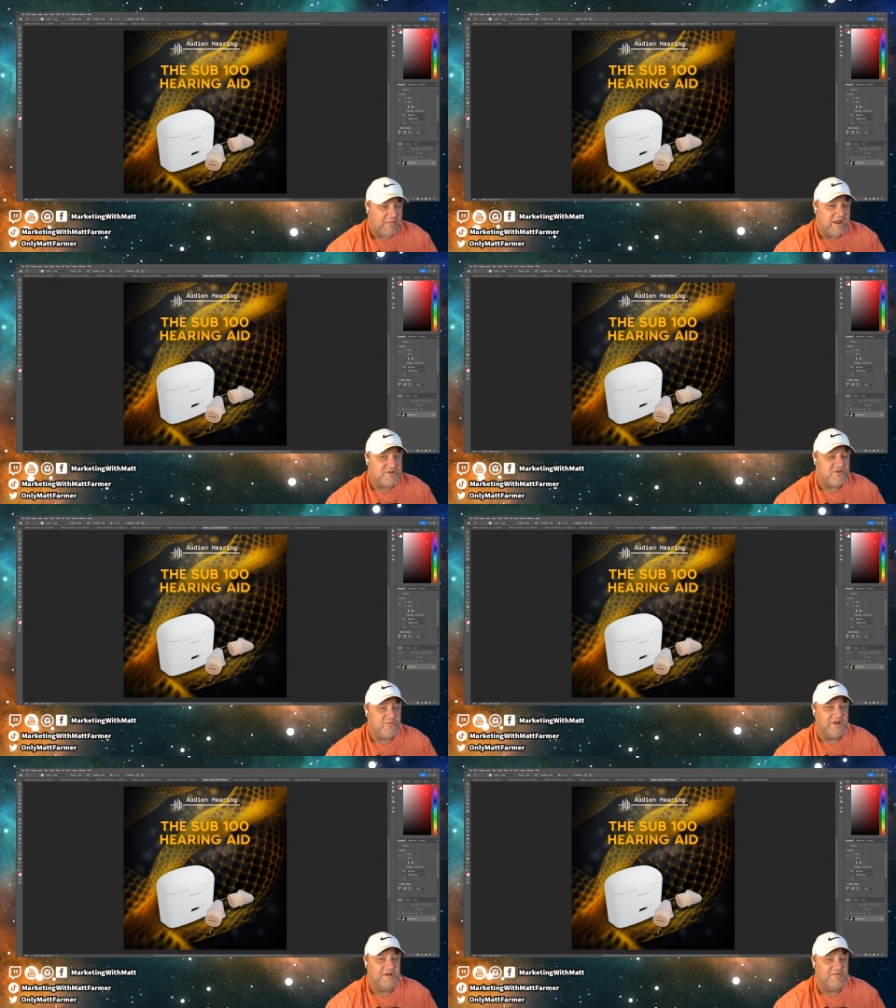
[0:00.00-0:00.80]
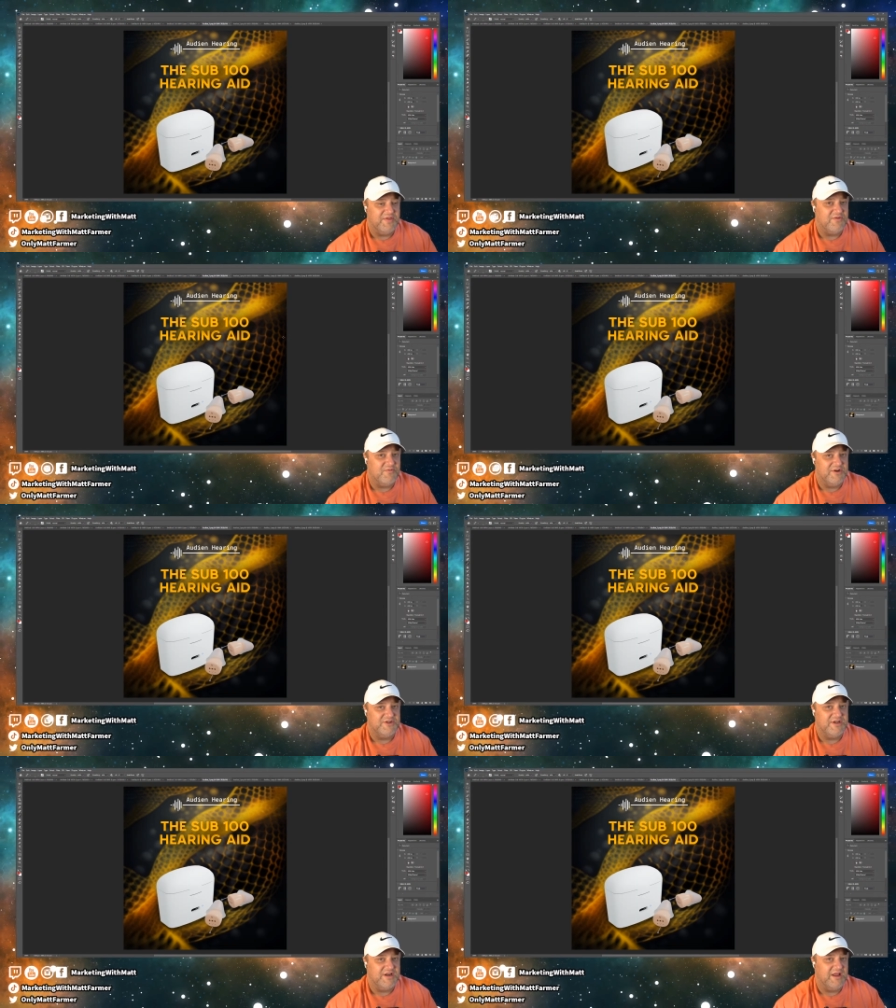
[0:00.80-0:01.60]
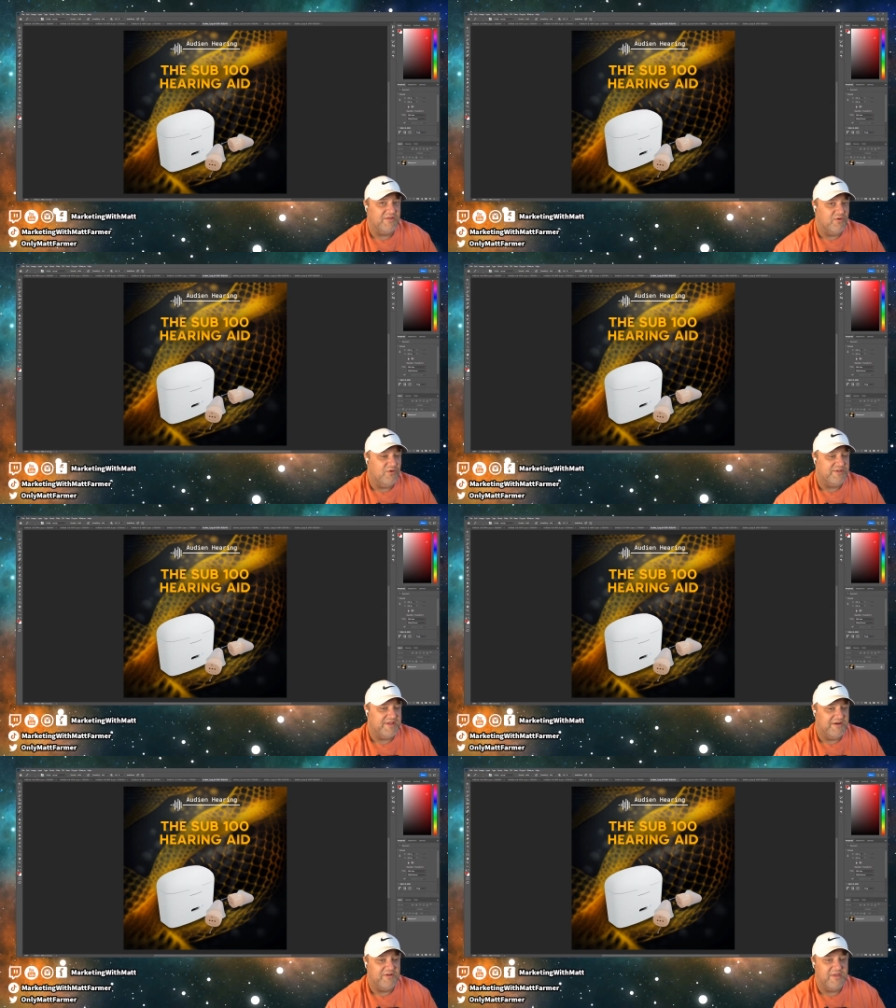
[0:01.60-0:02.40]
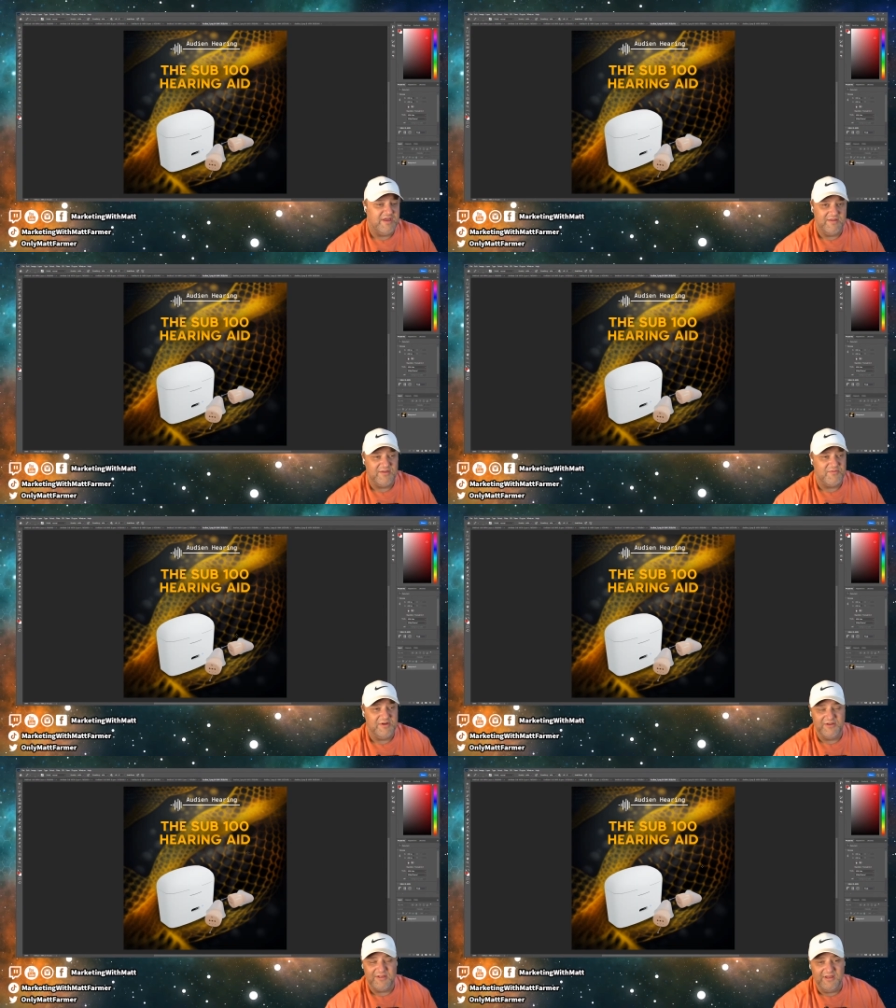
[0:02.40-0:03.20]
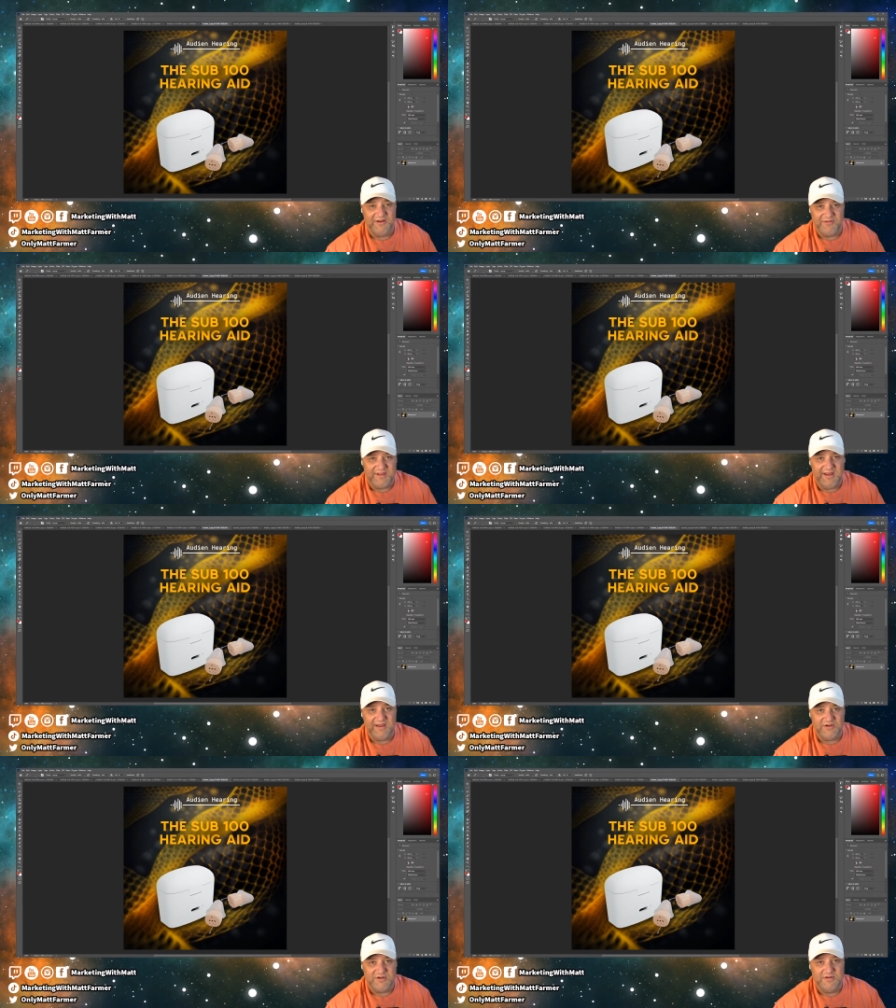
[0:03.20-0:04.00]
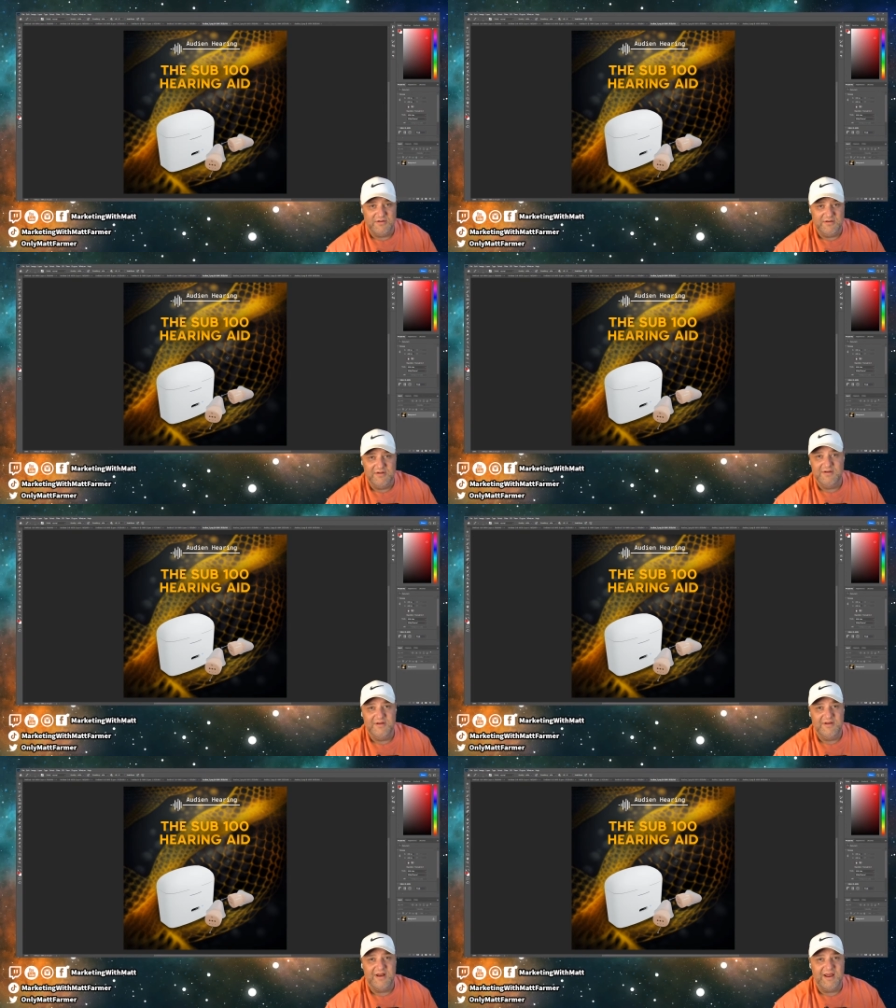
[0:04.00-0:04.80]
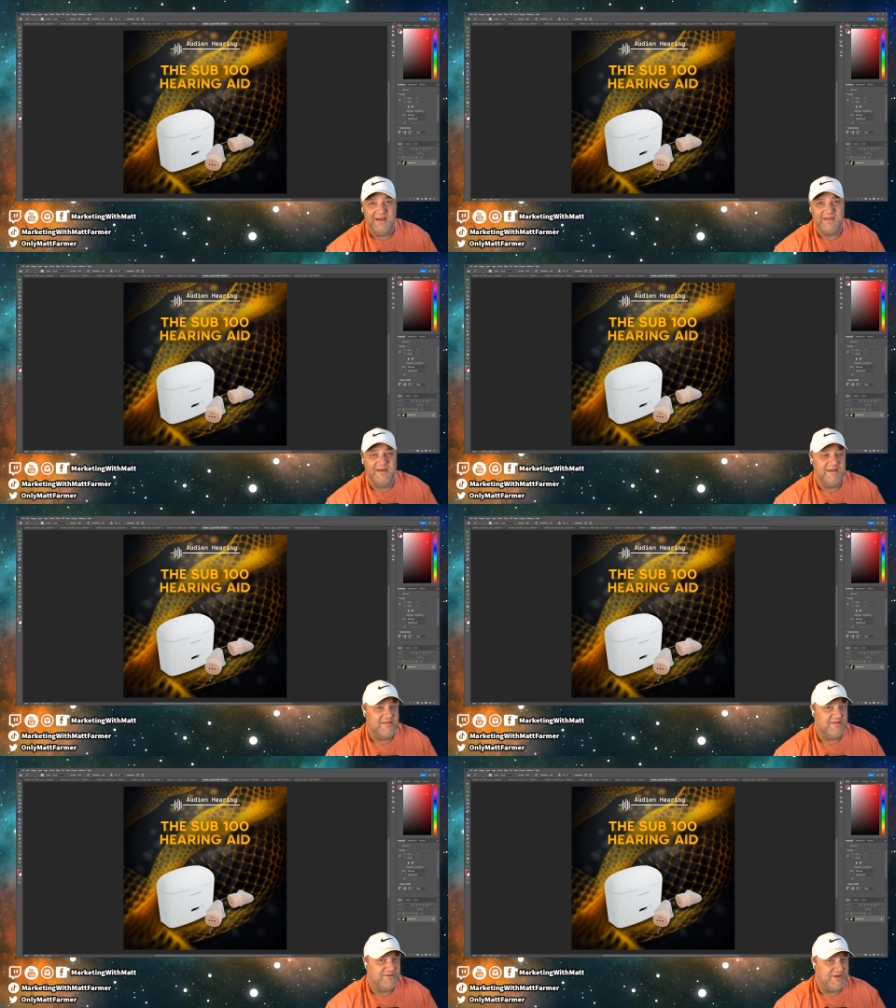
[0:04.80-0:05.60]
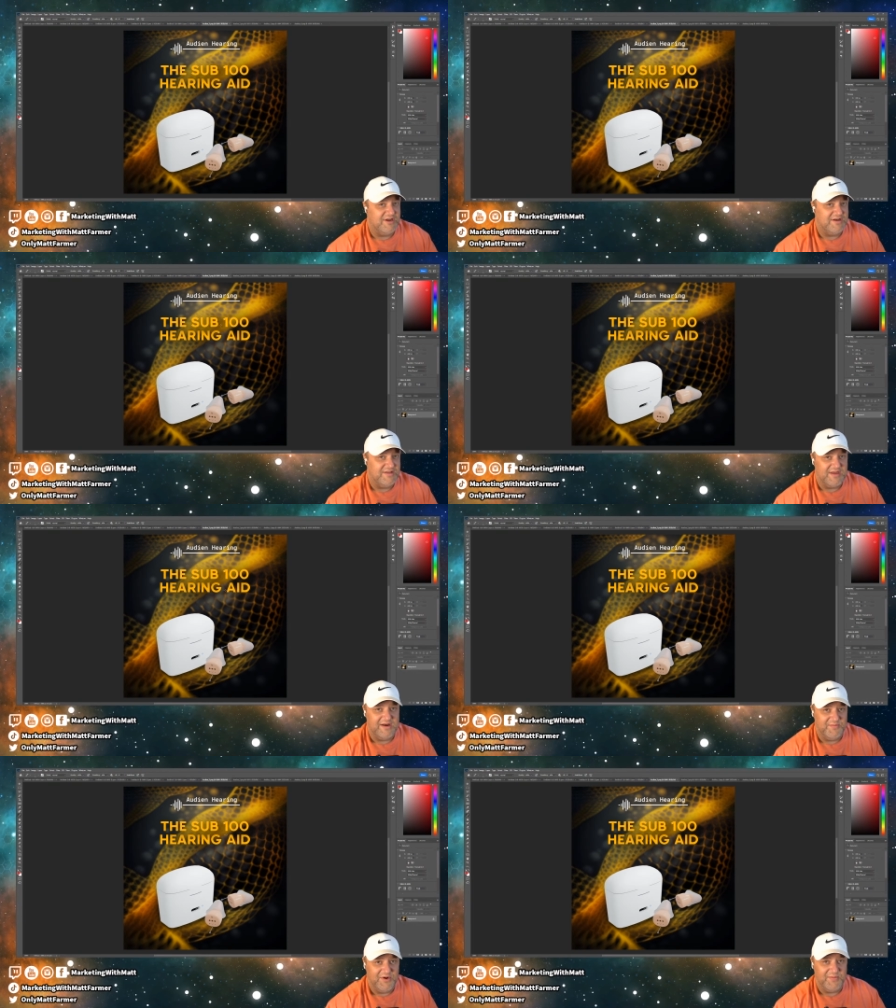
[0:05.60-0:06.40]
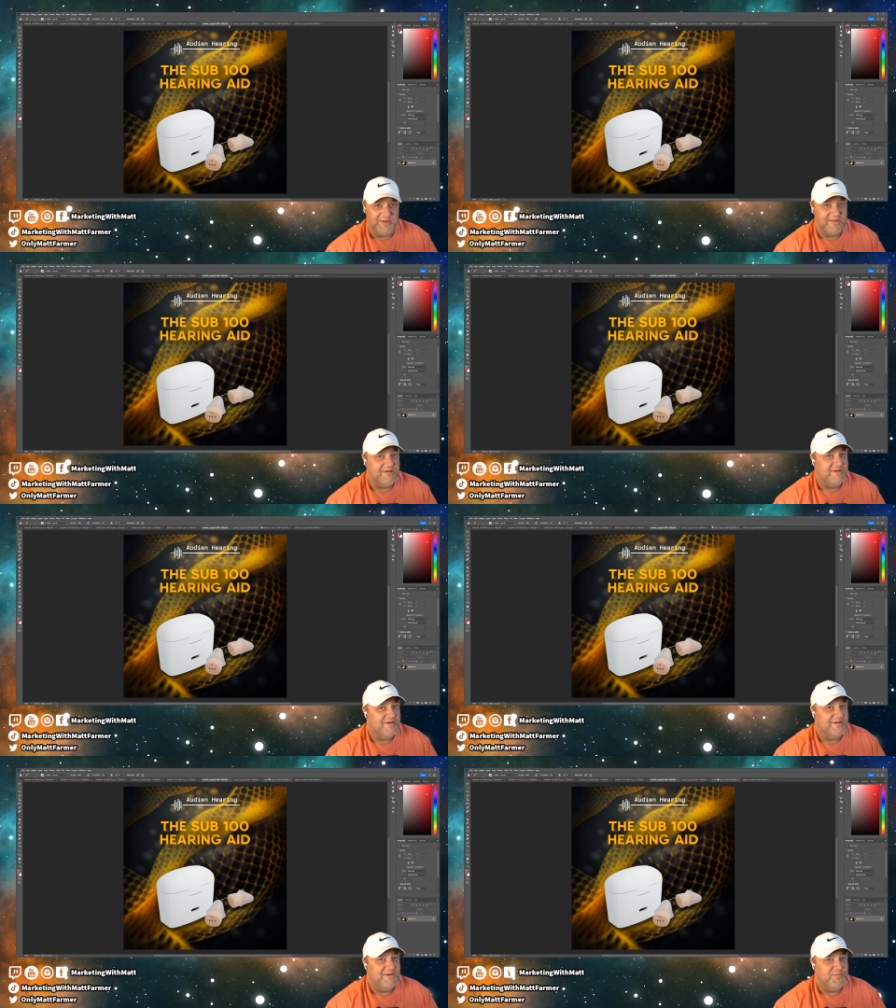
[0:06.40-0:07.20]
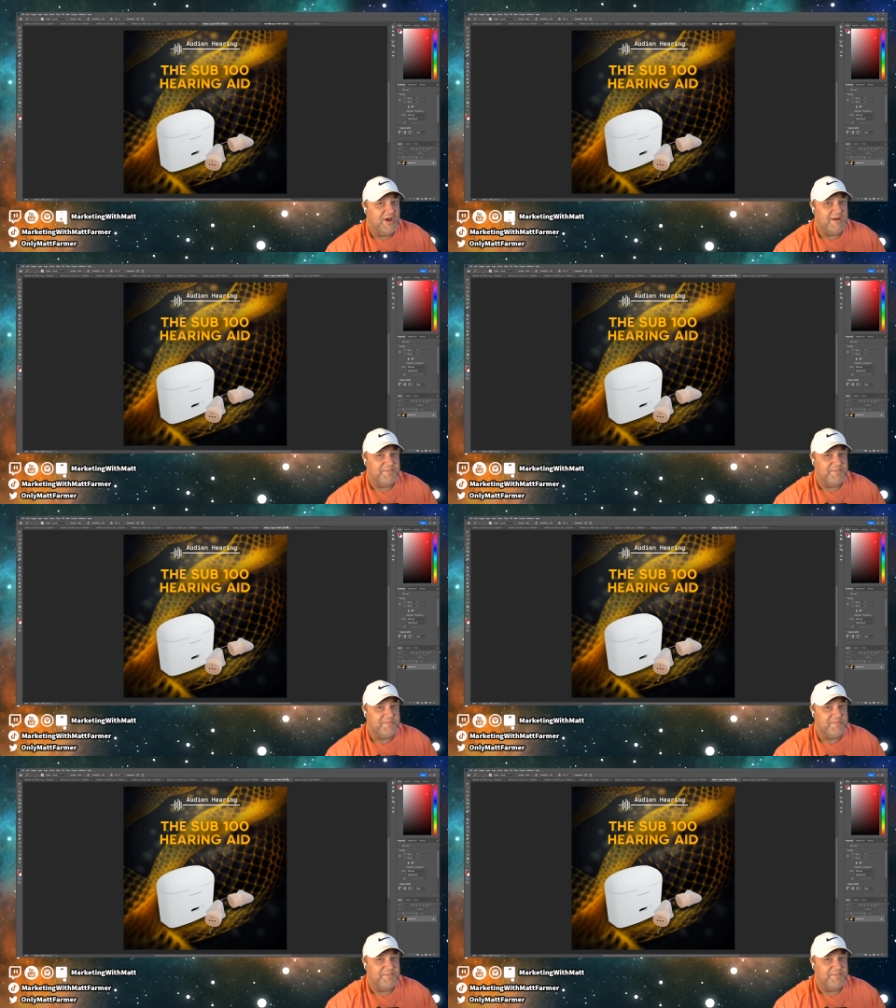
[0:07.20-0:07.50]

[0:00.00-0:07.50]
And she's working with these ones. She did like the whole sound thing. This one looks a little snakish. I hate snakes, so she could have did that on purpose. But